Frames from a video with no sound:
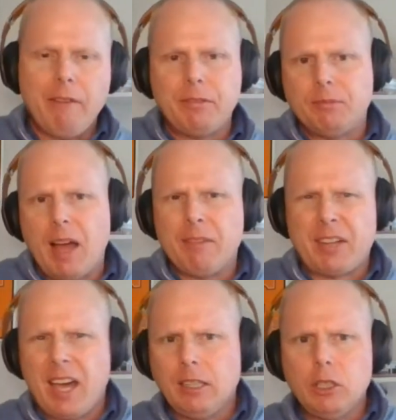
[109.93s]

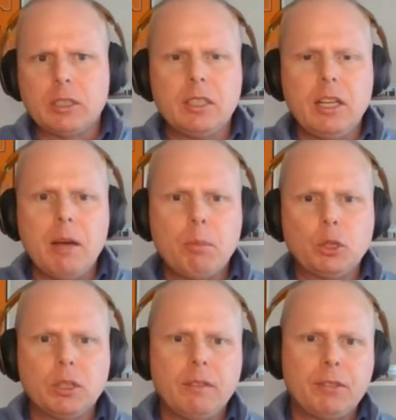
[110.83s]
I've kind of looked the
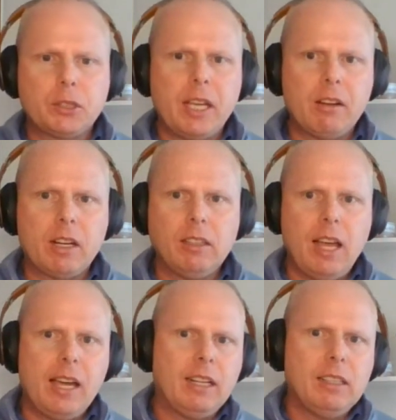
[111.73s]
numbers for South
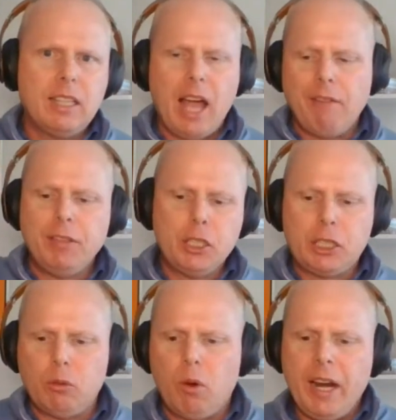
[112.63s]
Carolina. I've
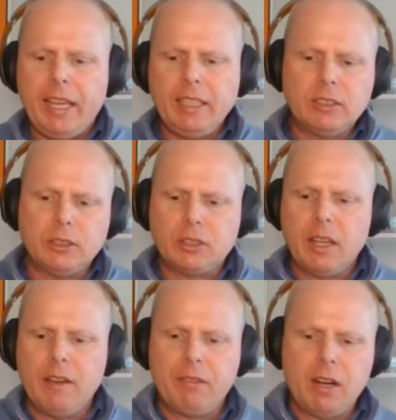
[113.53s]
looked at rankings and
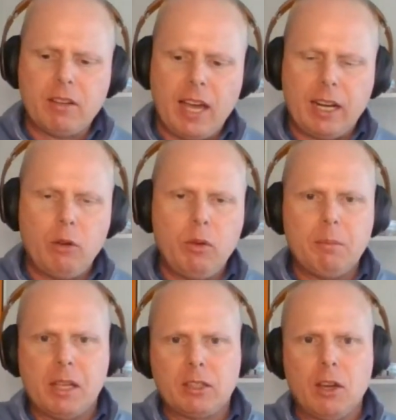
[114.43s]
stuff, and I'll kind of go
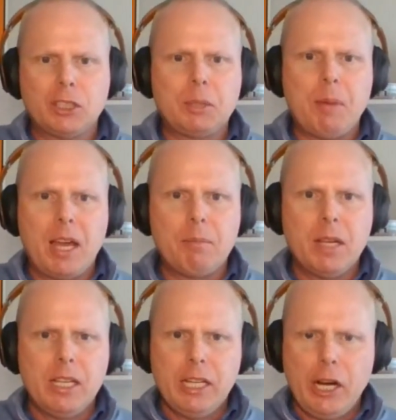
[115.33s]
into my thoughts about
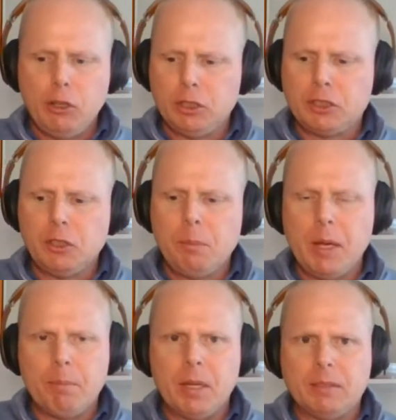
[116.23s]
them here in just a
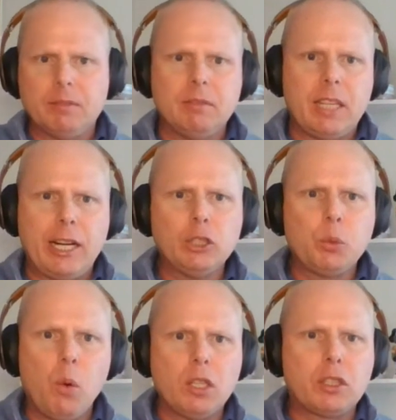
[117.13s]
little bit. But
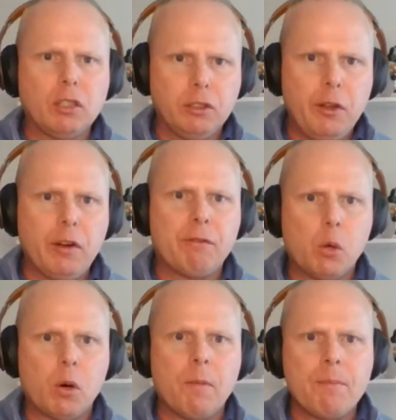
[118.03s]
here's what to look
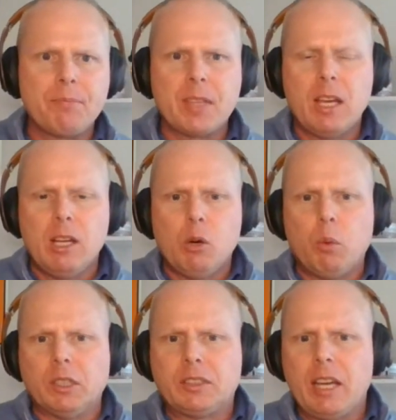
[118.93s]
for
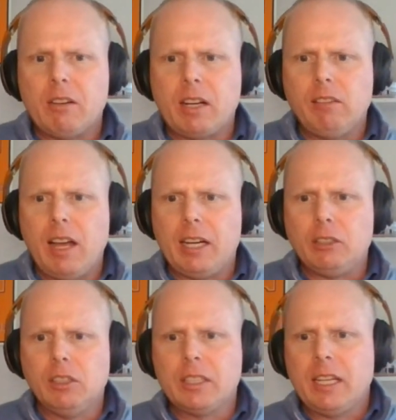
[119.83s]
with South
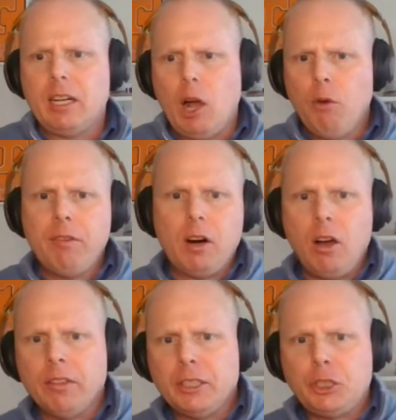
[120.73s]
Carolina. You're looking at
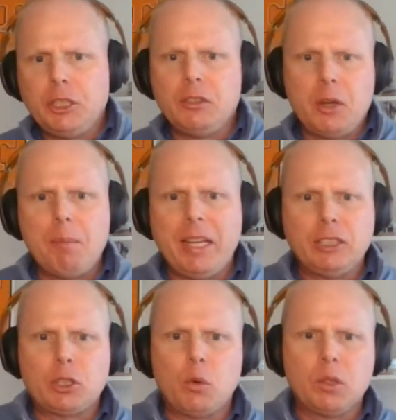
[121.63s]
overall this year, their main